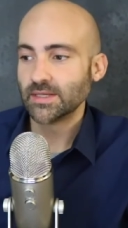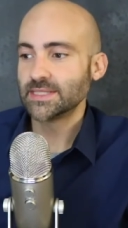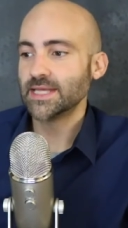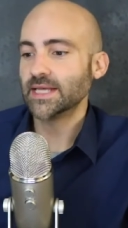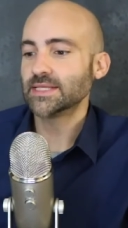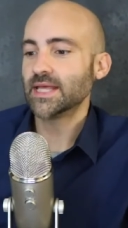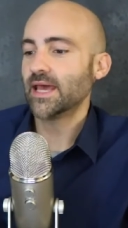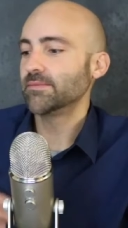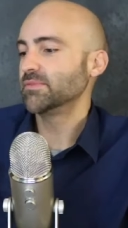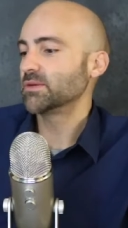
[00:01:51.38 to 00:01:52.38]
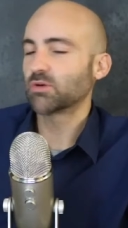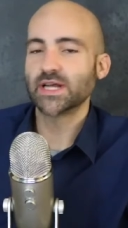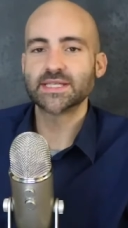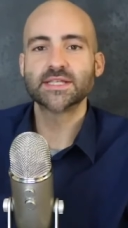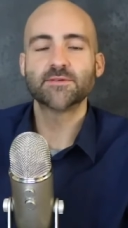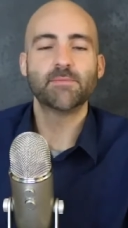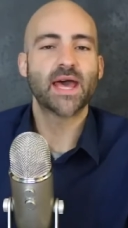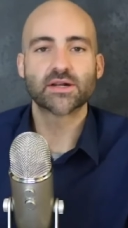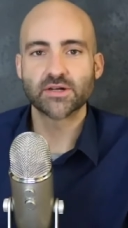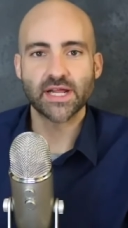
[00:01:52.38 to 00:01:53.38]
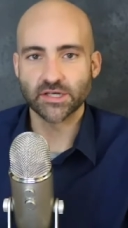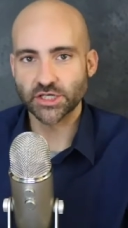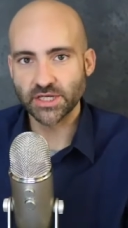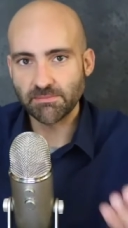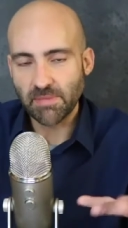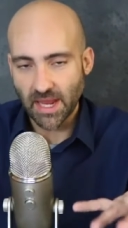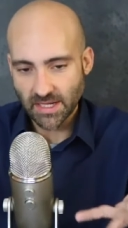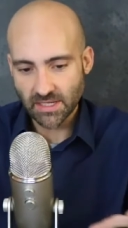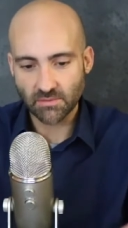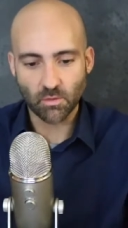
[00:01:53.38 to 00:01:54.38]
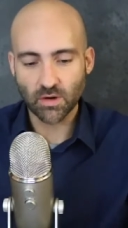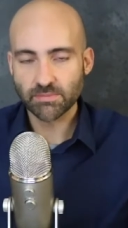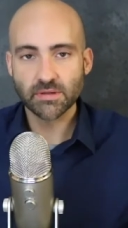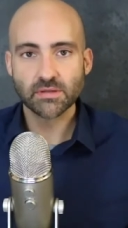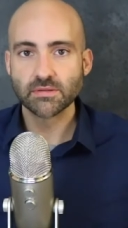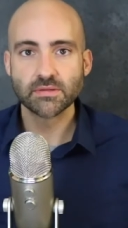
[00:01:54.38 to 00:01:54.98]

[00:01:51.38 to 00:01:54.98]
says that the presence of matter and energy bend and warp